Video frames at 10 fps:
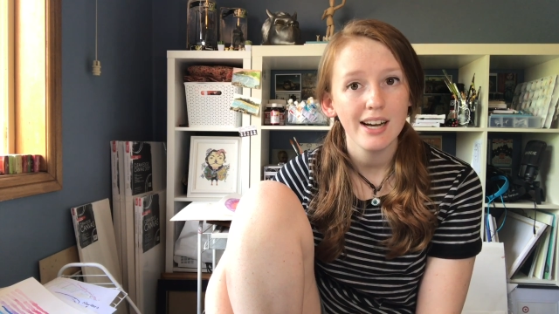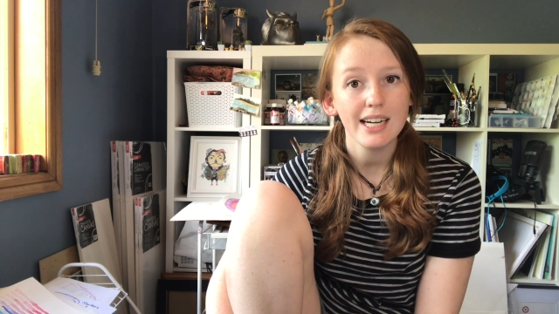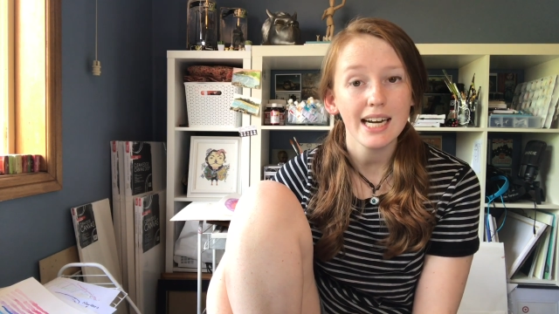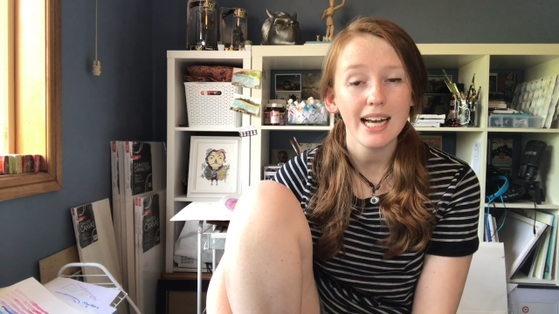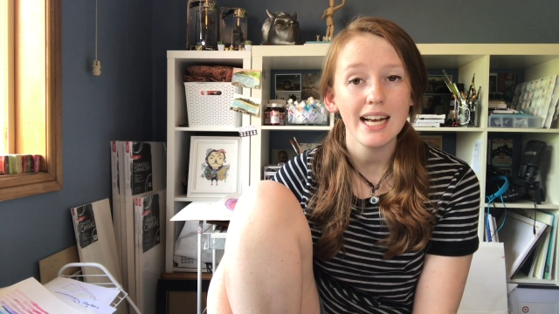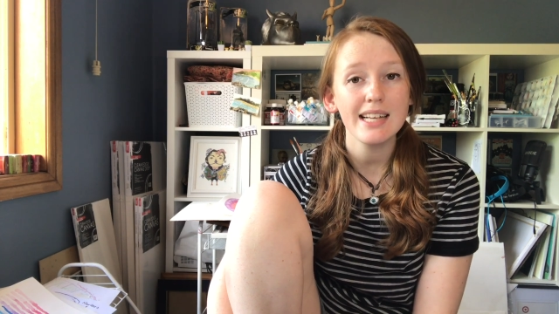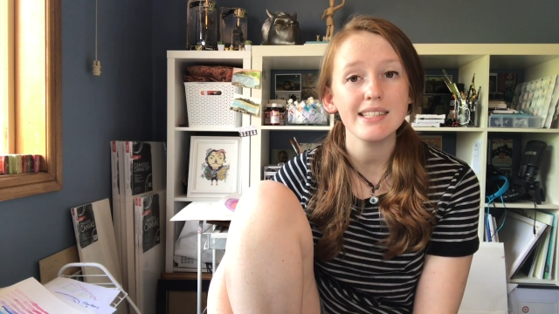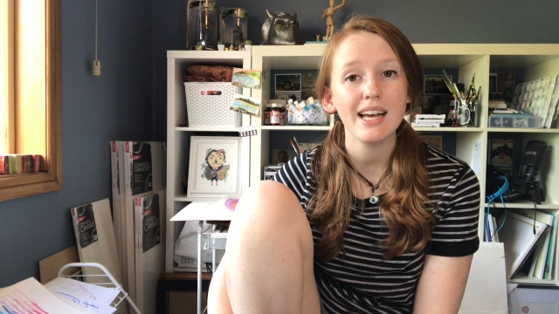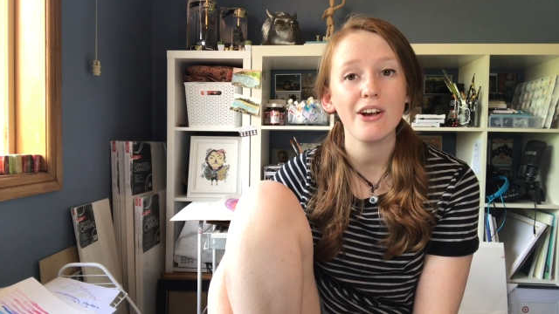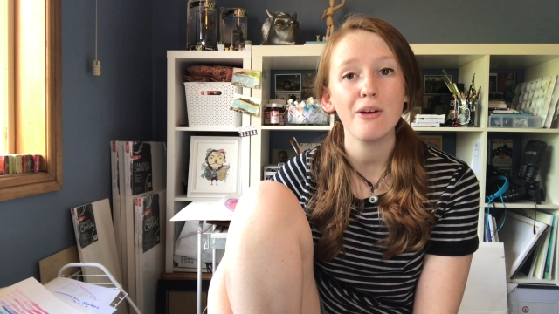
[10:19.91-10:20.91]
Alright
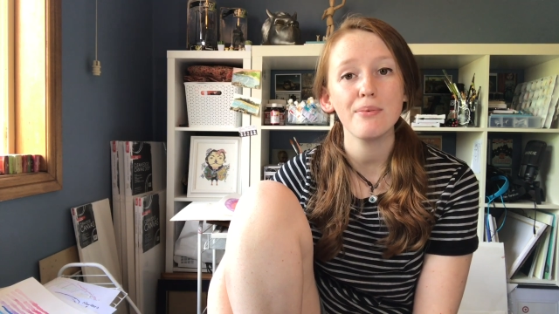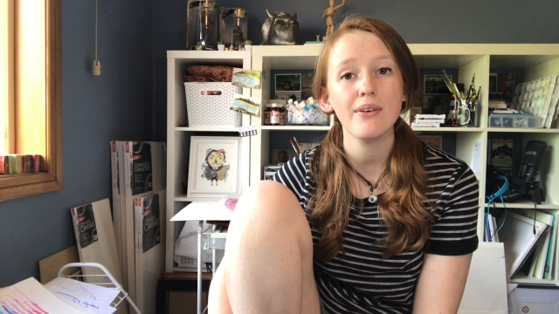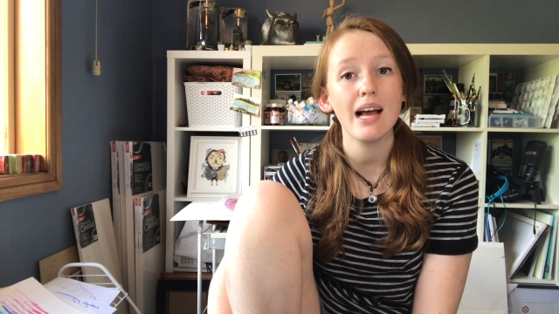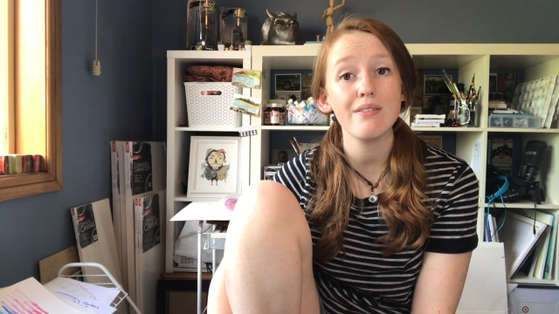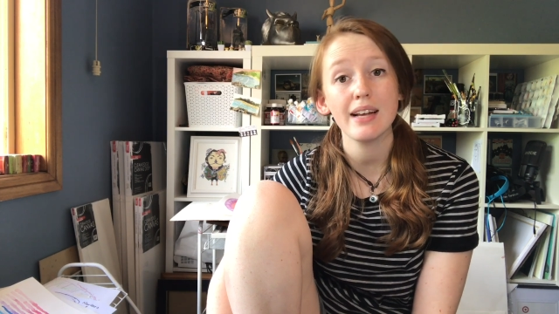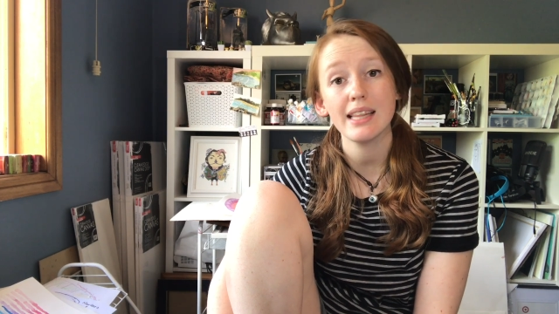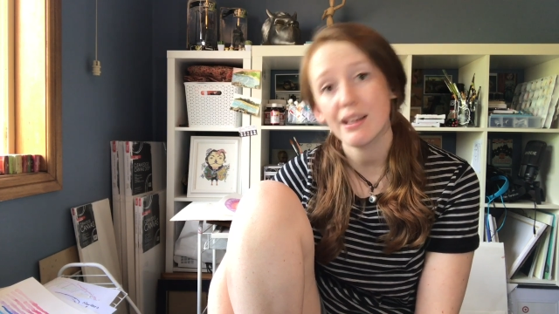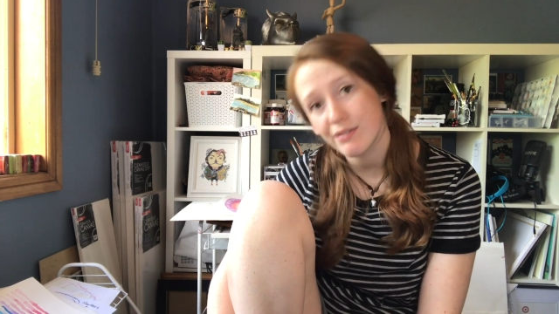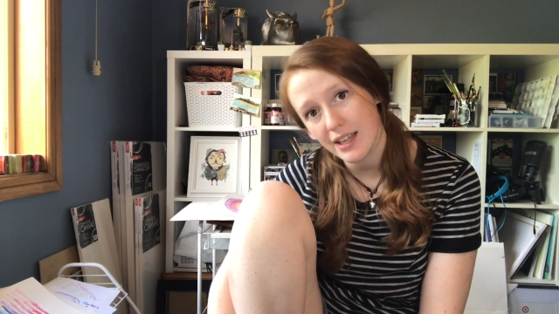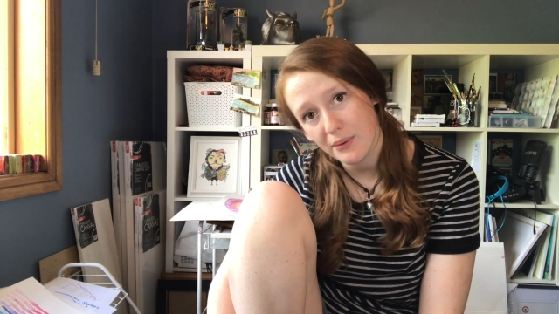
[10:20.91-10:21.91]
guys, I hope you have a
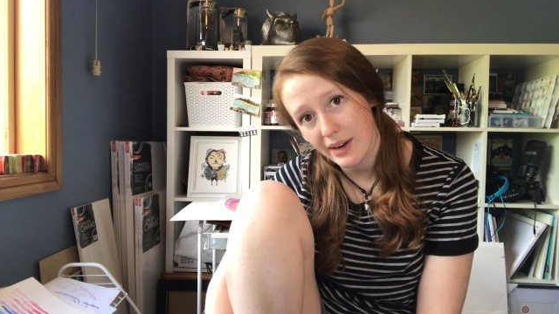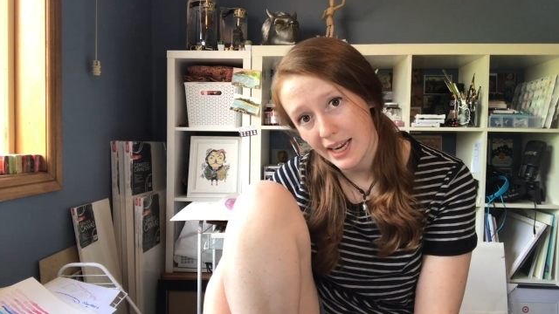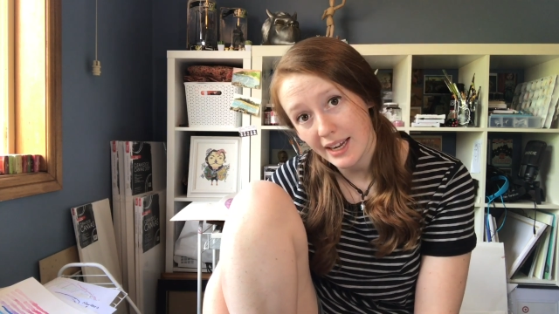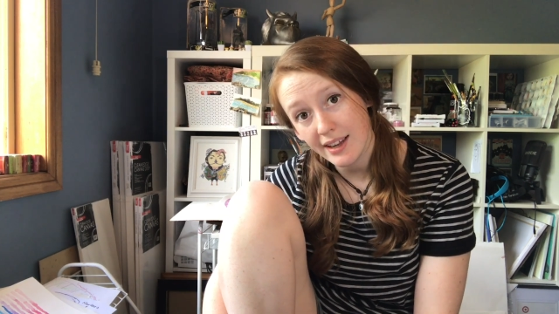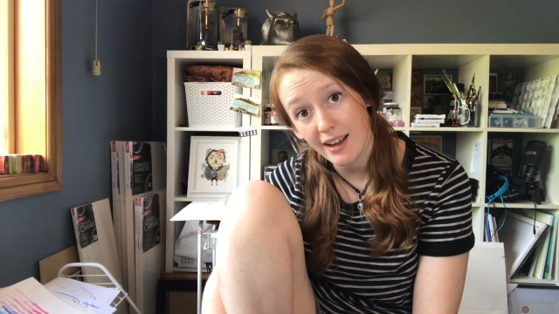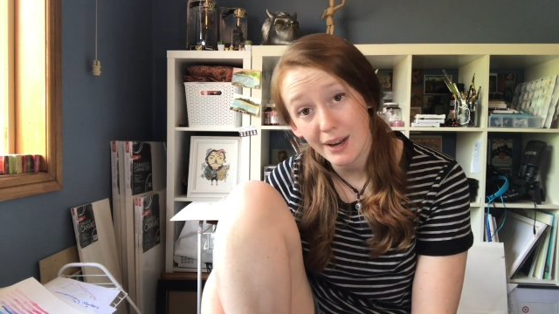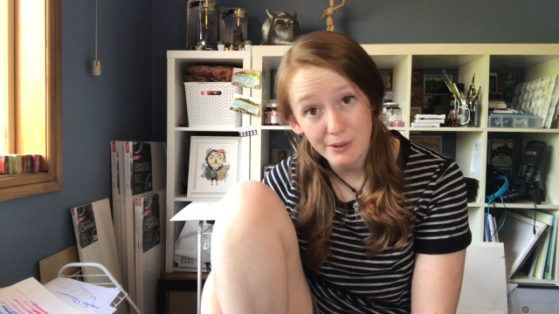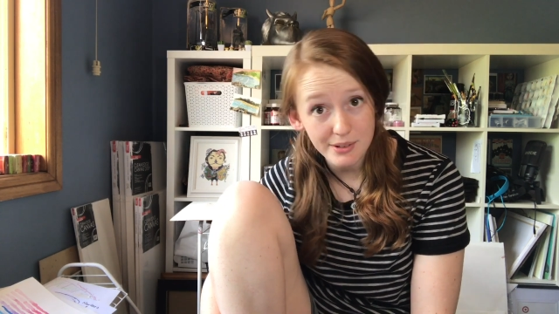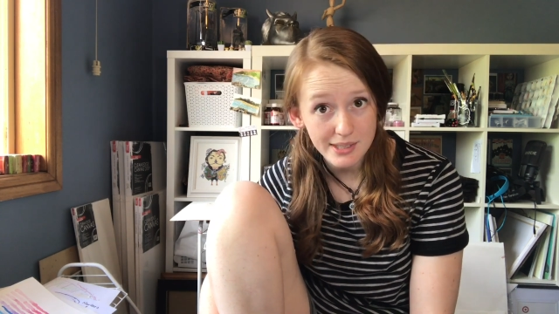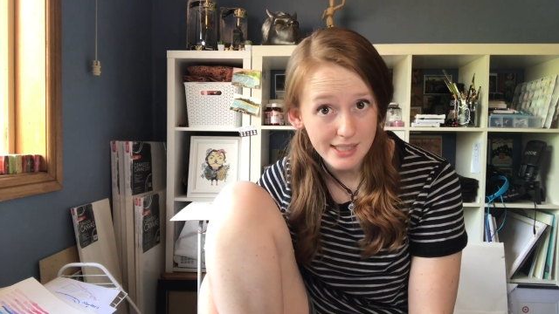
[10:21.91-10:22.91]
lovely week. I
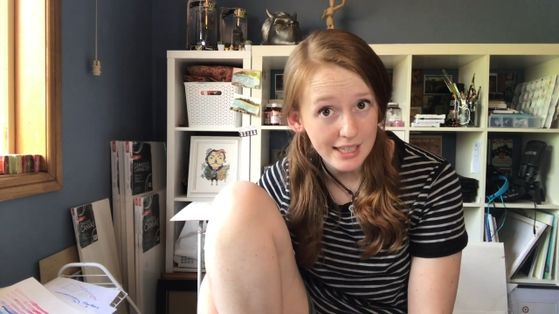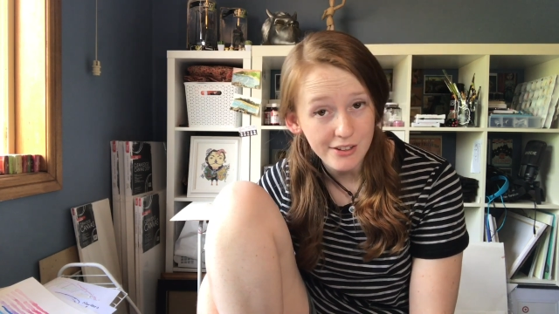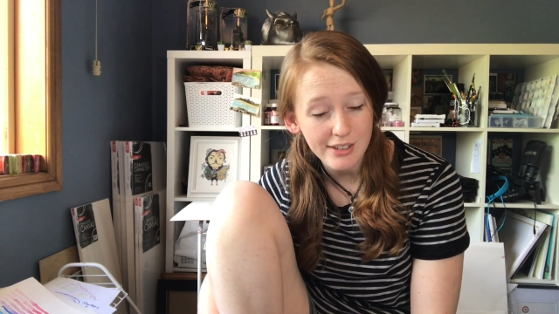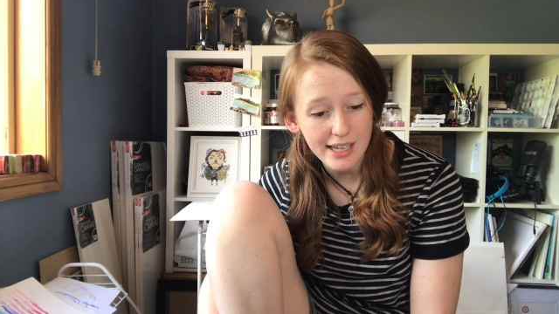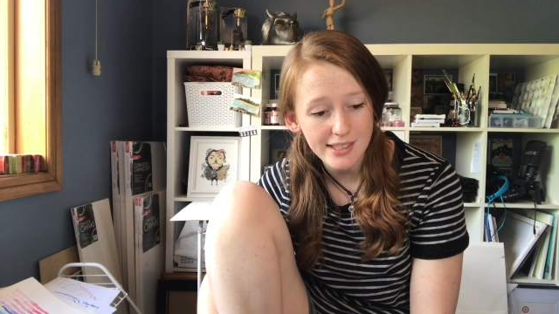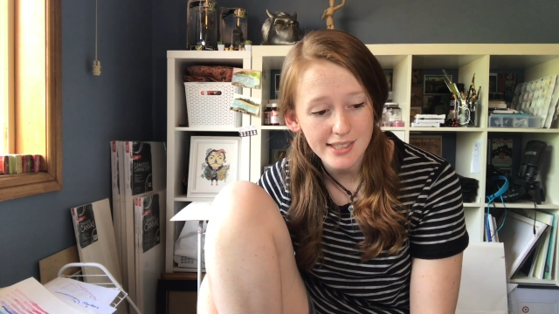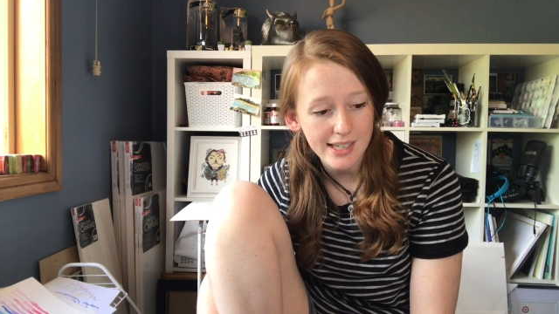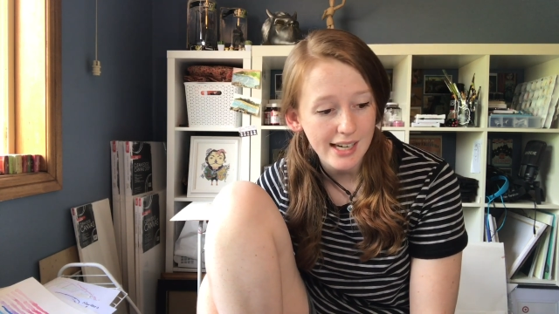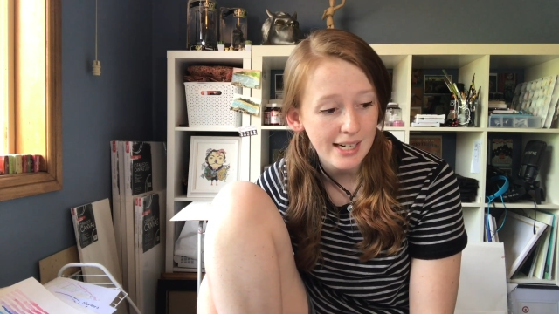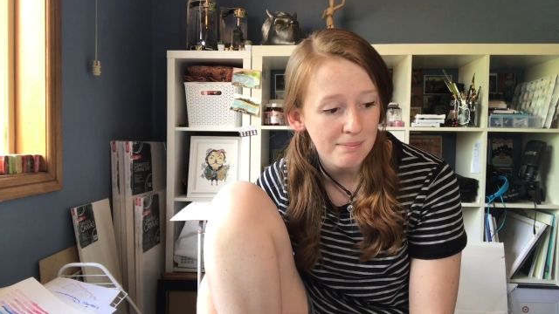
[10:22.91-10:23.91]
will see you next
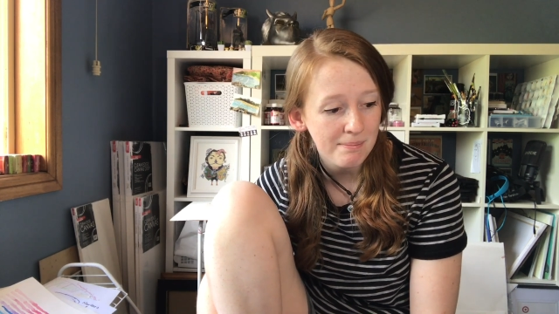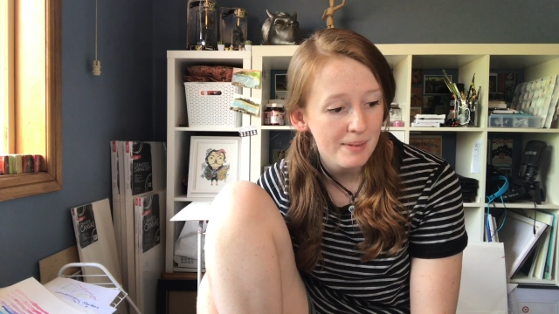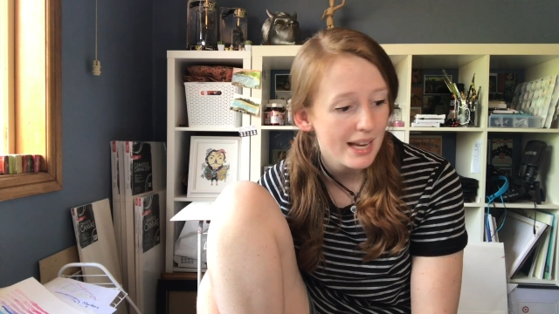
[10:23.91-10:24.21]
time.